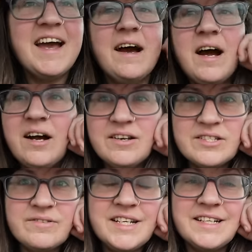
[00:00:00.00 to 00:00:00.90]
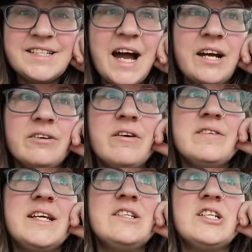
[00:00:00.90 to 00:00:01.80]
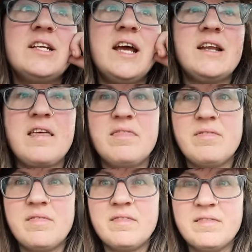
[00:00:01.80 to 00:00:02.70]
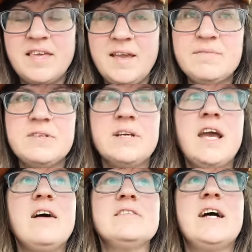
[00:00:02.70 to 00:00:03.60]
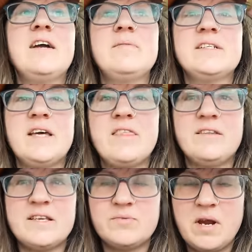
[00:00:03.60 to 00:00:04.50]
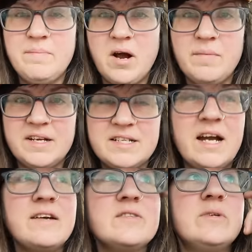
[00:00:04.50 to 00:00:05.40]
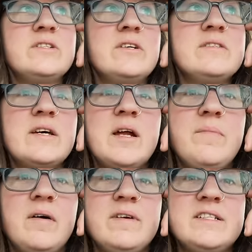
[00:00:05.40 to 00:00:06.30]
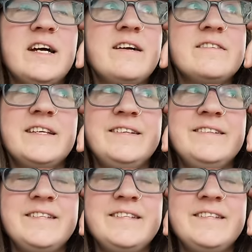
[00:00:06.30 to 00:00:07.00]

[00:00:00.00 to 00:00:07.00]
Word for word: I also need a tire rotation and I came to a Kal Tire because I thought that's where I bought my tires, but it turns out I bought my tires at an